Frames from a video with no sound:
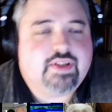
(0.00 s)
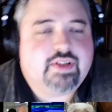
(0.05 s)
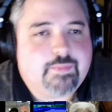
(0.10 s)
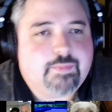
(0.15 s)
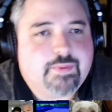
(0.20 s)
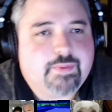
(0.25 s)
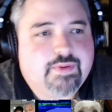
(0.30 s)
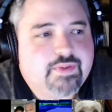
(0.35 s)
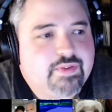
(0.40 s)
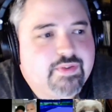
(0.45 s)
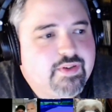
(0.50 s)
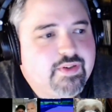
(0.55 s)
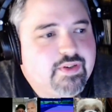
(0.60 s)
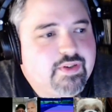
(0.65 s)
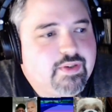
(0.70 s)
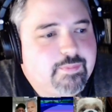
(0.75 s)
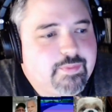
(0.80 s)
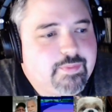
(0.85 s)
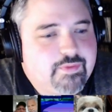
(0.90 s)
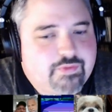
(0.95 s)
in
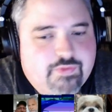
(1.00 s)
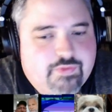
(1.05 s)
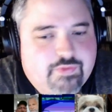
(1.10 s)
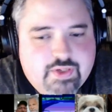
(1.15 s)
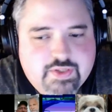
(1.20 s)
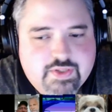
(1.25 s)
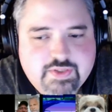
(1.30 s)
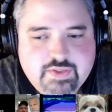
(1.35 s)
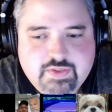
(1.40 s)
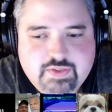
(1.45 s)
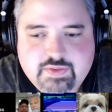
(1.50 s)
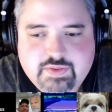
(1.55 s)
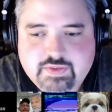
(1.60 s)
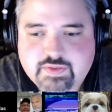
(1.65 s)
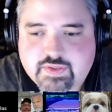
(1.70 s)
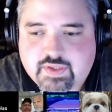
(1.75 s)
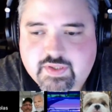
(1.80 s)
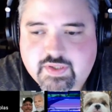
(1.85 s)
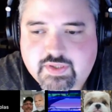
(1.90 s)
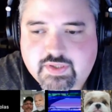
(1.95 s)
Fredericton,
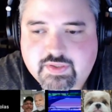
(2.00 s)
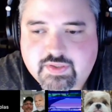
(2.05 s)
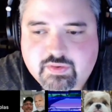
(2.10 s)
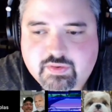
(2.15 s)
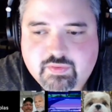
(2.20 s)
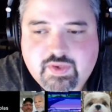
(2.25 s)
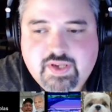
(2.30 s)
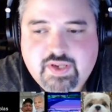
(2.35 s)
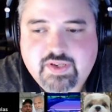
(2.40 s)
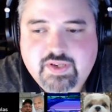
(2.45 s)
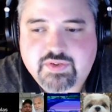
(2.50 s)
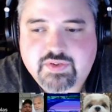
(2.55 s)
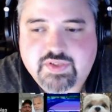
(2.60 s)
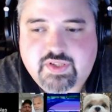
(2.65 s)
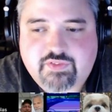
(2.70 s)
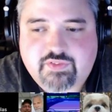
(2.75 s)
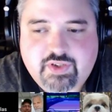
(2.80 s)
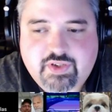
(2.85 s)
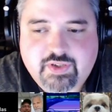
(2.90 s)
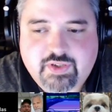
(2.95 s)
outside of
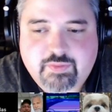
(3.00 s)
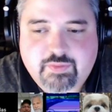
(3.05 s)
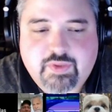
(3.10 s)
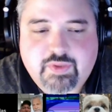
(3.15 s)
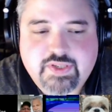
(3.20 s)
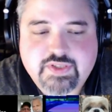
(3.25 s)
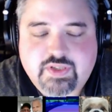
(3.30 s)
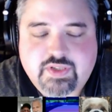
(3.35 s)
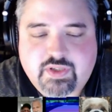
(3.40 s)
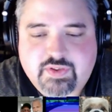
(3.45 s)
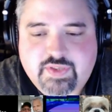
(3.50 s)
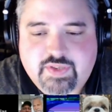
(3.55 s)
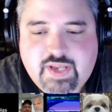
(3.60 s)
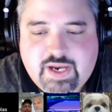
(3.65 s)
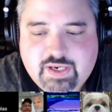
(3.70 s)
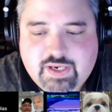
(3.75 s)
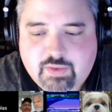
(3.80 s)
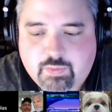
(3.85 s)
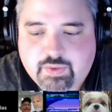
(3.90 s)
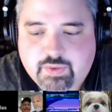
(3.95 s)
Fredericton, a place called
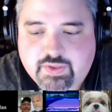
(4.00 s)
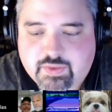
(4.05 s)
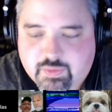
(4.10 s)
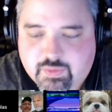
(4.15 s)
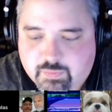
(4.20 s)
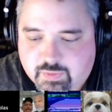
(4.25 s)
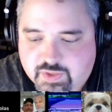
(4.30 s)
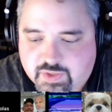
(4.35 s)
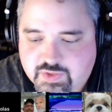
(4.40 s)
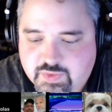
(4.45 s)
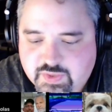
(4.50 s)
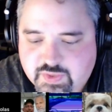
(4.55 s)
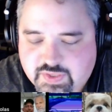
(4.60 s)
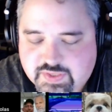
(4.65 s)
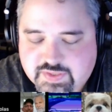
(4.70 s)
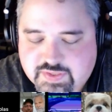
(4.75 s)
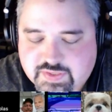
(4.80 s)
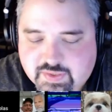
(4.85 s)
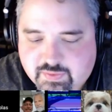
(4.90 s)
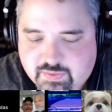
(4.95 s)
Nakawick, New Brunswick. It's
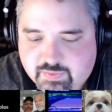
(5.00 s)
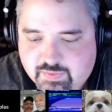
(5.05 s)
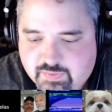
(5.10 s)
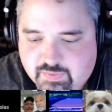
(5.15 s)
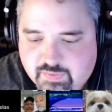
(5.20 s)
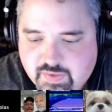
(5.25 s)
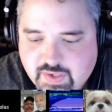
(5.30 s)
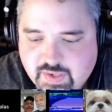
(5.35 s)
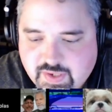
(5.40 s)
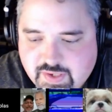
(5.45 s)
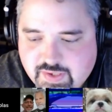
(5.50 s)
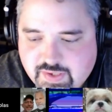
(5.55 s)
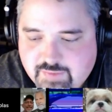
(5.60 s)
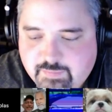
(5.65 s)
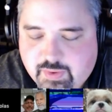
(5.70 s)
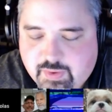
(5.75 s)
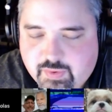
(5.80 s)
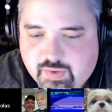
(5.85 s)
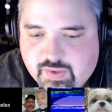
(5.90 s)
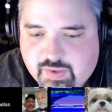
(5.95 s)
out in
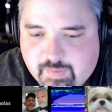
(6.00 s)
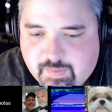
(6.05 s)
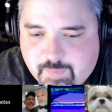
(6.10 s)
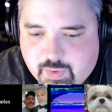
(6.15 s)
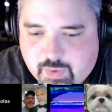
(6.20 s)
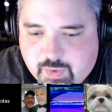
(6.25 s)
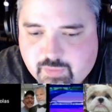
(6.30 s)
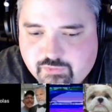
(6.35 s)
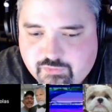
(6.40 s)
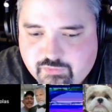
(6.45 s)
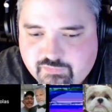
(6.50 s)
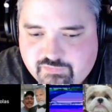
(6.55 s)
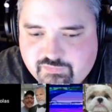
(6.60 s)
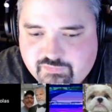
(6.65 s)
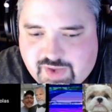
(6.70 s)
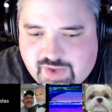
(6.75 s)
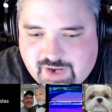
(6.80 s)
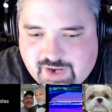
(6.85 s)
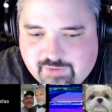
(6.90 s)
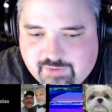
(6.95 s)
about
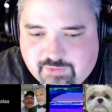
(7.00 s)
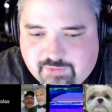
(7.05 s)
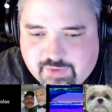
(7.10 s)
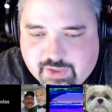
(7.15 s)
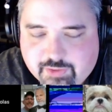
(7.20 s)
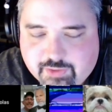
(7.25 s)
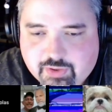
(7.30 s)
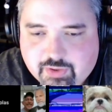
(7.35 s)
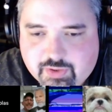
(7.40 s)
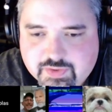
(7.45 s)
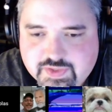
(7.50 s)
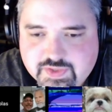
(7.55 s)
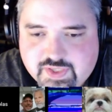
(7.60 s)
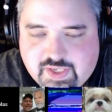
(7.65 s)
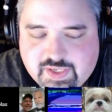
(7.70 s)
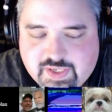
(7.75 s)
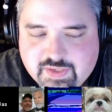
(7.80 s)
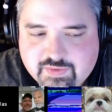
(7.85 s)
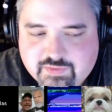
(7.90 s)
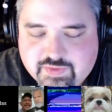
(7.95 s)
half an hour outside
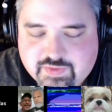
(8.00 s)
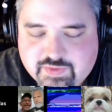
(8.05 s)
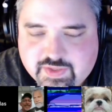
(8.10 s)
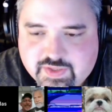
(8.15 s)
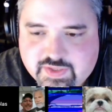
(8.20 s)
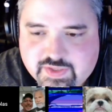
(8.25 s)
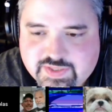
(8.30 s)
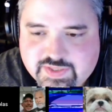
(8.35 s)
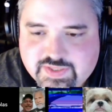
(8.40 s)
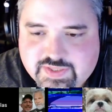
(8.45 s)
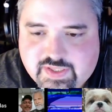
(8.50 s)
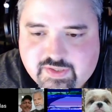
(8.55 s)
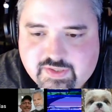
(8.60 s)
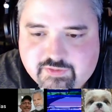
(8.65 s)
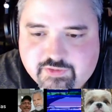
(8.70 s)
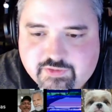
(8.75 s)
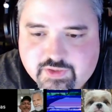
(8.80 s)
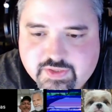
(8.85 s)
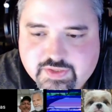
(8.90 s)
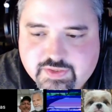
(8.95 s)
of the city of
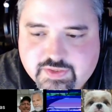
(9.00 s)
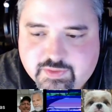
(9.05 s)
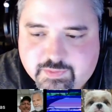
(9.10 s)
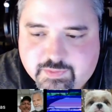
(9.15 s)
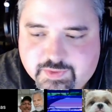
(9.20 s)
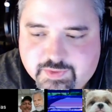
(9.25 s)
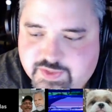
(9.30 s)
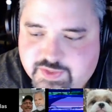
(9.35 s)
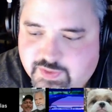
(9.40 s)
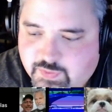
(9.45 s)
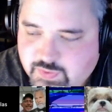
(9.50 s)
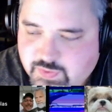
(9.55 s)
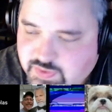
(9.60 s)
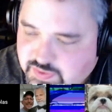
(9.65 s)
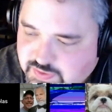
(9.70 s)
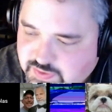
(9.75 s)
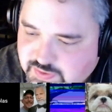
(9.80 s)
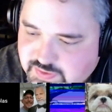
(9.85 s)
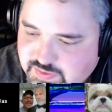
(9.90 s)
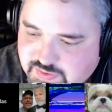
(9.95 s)
Fredericton, New Brunswick, which
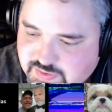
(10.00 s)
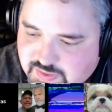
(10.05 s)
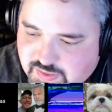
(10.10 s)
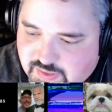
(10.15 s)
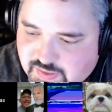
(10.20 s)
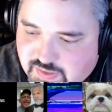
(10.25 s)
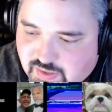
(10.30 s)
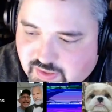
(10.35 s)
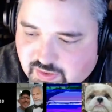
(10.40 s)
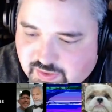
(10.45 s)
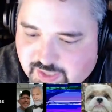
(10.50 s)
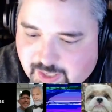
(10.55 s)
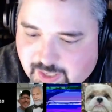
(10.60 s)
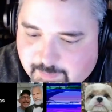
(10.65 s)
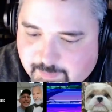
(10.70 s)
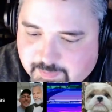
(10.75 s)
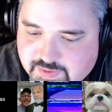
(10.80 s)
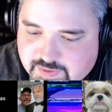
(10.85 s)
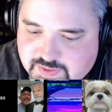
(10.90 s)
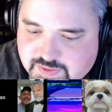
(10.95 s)
is our
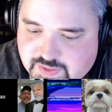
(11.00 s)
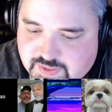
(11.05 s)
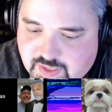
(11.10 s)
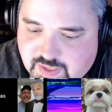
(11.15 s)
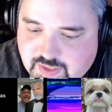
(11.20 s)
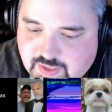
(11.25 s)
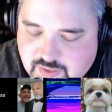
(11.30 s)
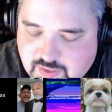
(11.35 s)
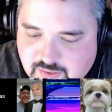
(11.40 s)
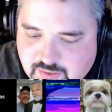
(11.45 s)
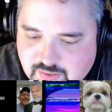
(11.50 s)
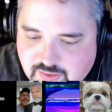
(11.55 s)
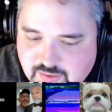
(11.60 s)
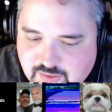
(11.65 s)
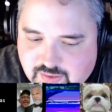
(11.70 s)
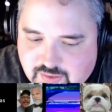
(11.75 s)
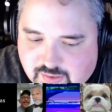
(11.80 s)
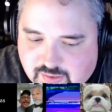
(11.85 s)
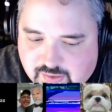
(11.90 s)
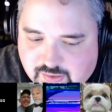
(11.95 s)
capital city.
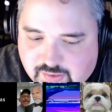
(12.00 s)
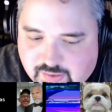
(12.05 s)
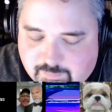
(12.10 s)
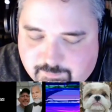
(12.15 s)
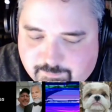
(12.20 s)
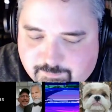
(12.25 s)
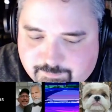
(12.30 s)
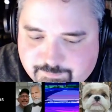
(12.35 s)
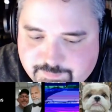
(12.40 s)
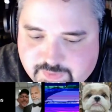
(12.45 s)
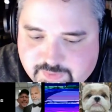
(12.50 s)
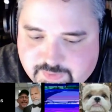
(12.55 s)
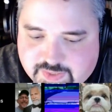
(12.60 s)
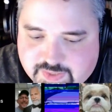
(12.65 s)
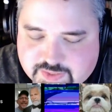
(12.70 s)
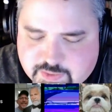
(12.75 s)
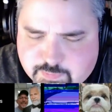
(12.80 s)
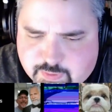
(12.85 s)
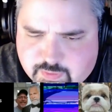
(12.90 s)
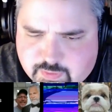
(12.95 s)
And it's
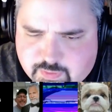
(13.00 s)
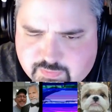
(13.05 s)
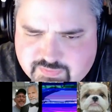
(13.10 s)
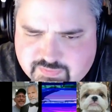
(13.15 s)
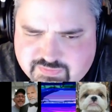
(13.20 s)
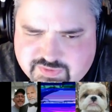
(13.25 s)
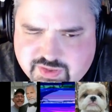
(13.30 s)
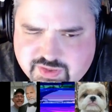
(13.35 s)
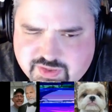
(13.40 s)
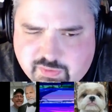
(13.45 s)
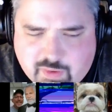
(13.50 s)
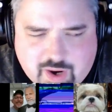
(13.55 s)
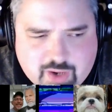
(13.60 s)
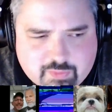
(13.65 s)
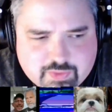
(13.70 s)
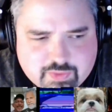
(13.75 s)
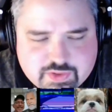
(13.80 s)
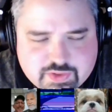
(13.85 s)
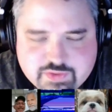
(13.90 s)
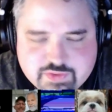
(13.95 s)
about 2
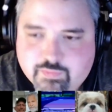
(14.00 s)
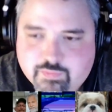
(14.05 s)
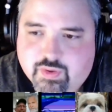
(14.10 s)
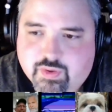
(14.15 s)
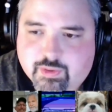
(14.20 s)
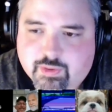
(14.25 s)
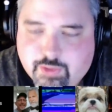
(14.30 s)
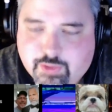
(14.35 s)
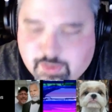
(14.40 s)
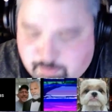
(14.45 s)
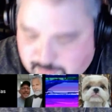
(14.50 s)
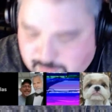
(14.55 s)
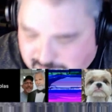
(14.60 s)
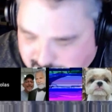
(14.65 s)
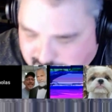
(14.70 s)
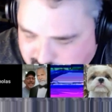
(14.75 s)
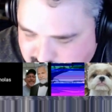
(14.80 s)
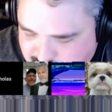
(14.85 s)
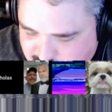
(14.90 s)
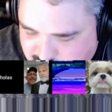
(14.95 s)
hours from where I'm
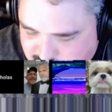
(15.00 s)
at.